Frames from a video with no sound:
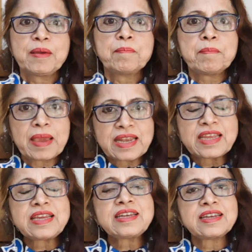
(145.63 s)

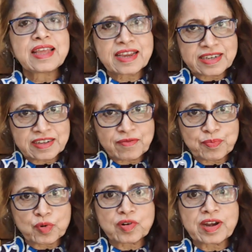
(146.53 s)
Many negative
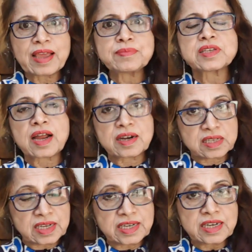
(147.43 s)
programs are
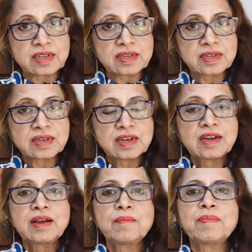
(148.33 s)
seeded,
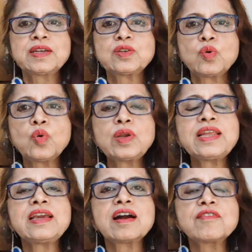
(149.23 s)
but
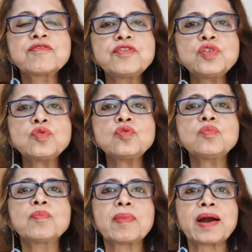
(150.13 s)
only a
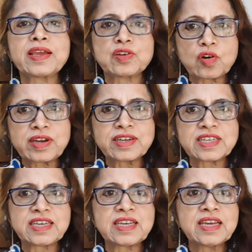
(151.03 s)
few
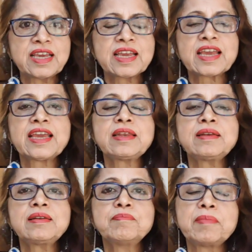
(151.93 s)
minority can
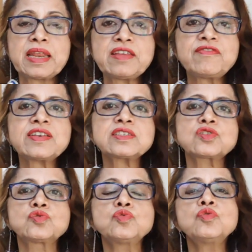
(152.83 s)
manifest
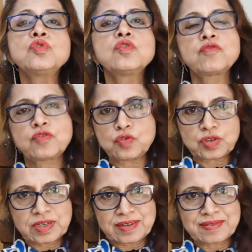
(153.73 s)
to fruition.